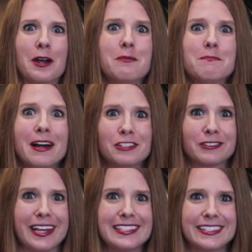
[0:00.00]
are much
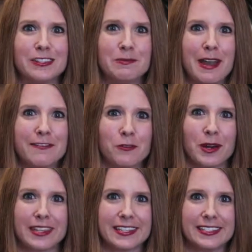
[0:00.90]
less than you'd pay for
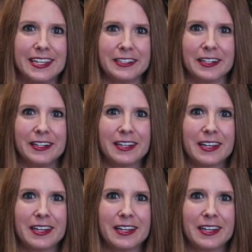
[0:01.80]
one at the dealer.